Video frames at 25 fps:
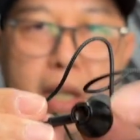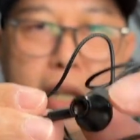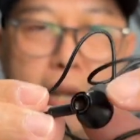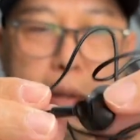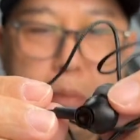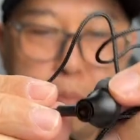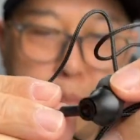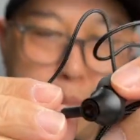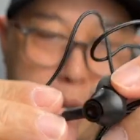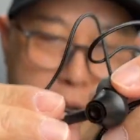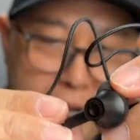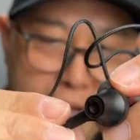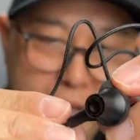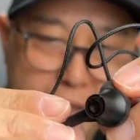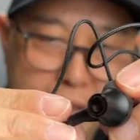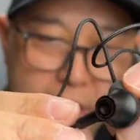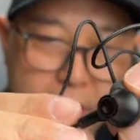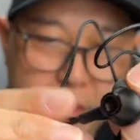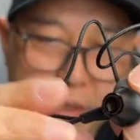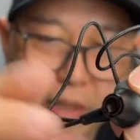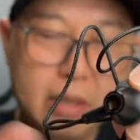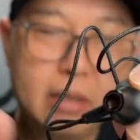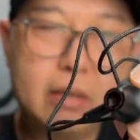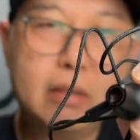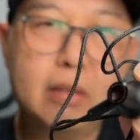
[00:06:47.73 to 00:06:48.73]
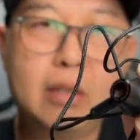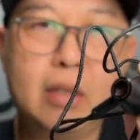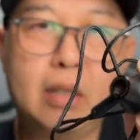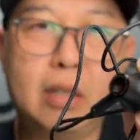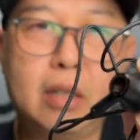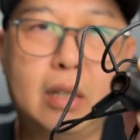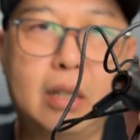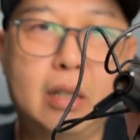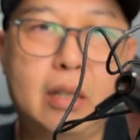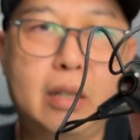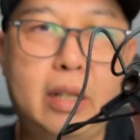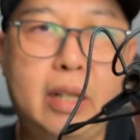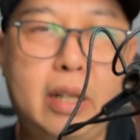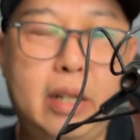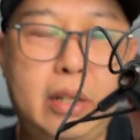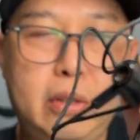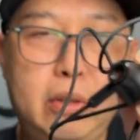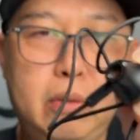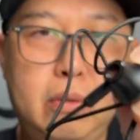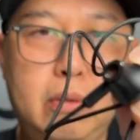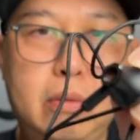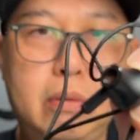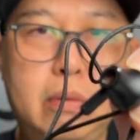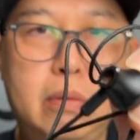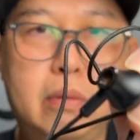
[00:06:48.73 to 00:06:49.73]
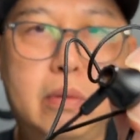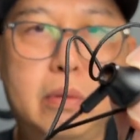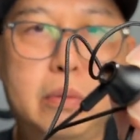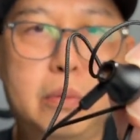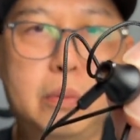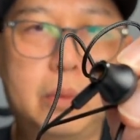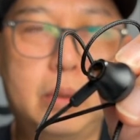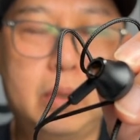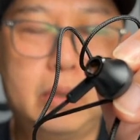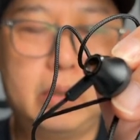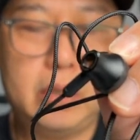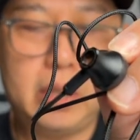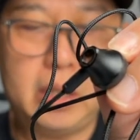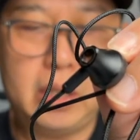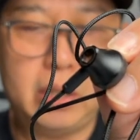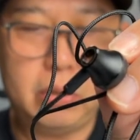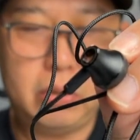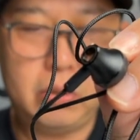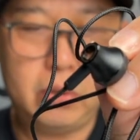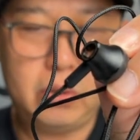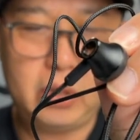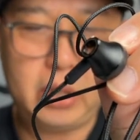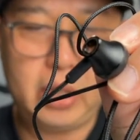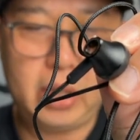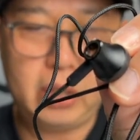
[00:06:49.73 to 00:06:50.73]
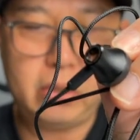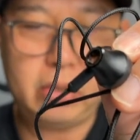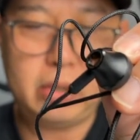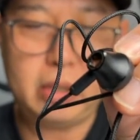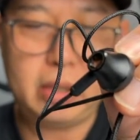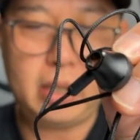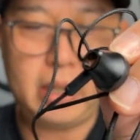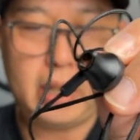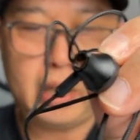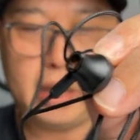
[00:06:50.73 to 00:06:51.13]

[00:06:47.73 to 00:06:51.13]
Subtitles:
breaks, then you will need to change the